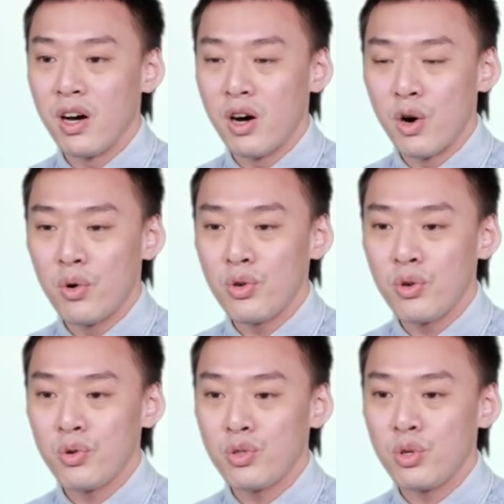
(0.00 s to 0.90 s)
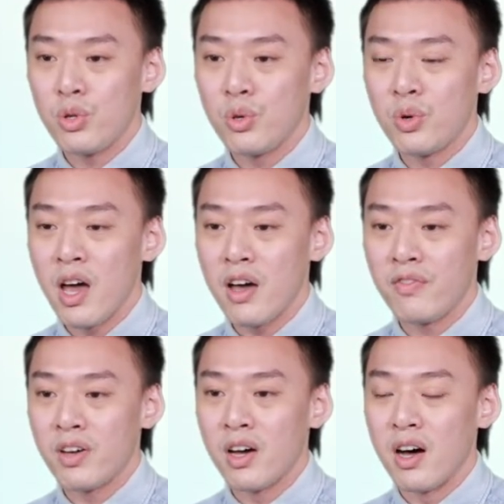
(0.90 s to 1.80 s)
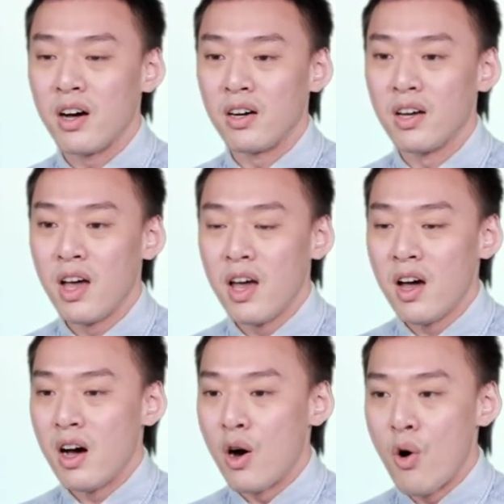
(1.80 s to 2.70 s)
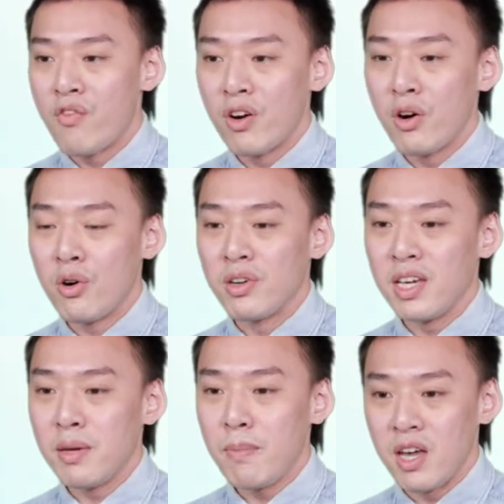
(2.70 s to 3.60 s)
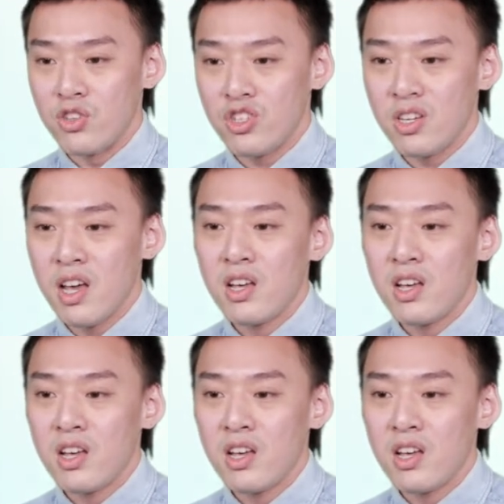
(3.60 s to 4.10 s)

all you to have an overall image.